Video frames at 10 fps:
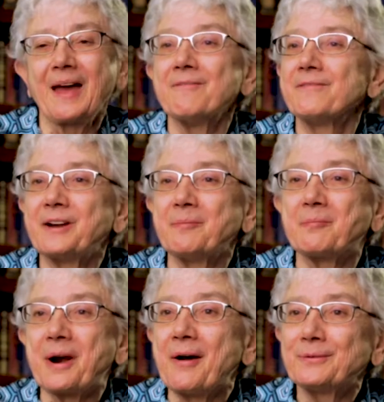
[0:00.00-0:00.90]
I'm very
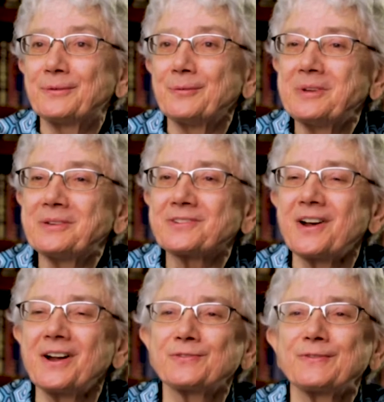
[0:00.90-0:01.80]
proud to be in
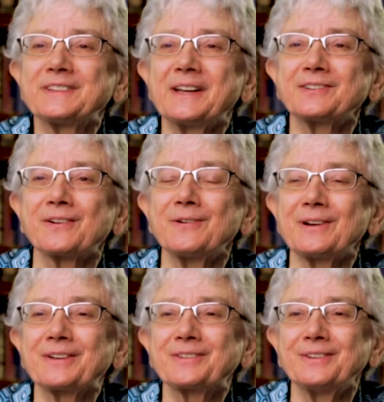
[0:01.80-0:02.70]
charge of such a
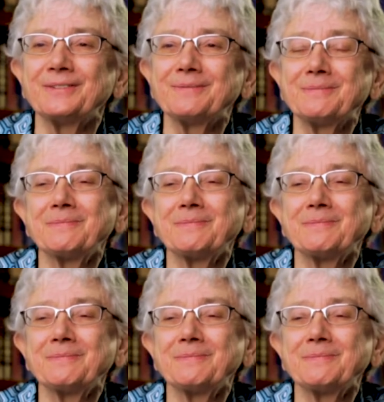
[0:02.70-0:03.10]
collection,